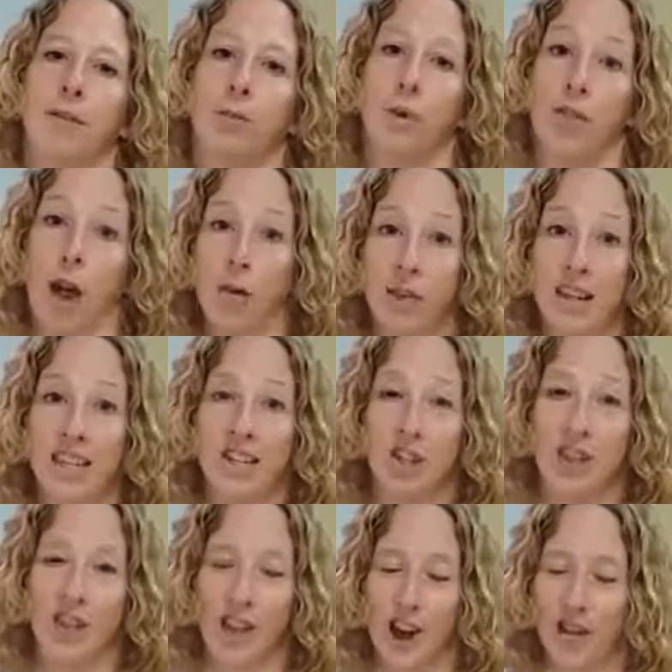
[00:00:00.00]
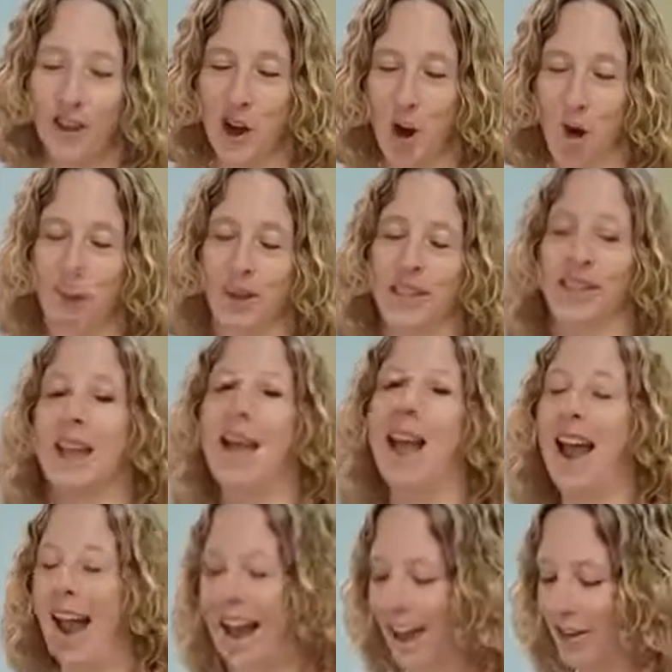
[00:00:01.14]
without the additions of the almonds
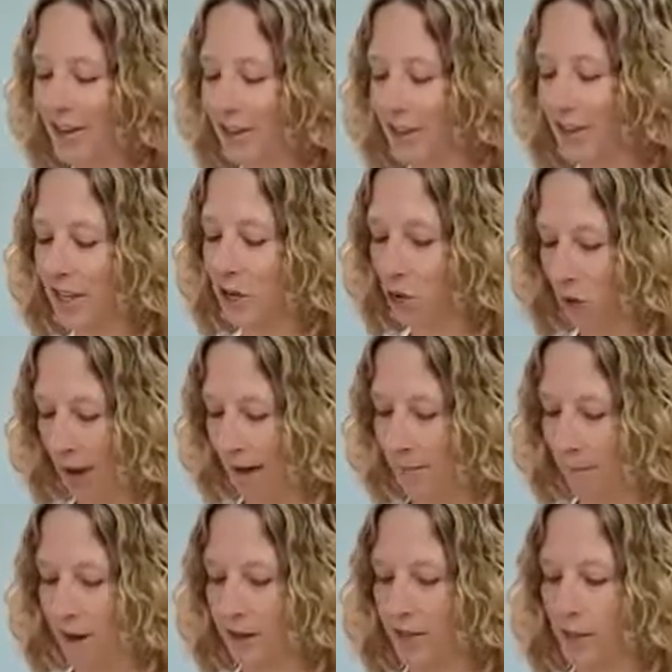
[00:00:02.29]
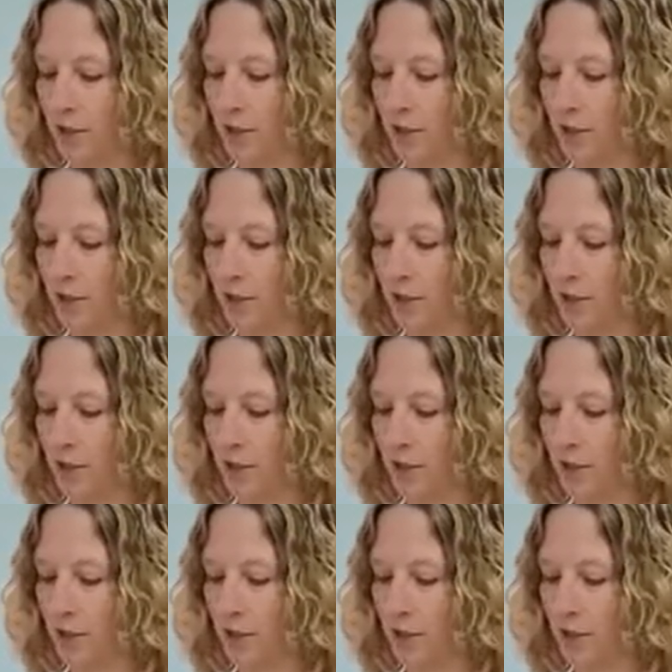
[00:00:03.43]
and the cranberries,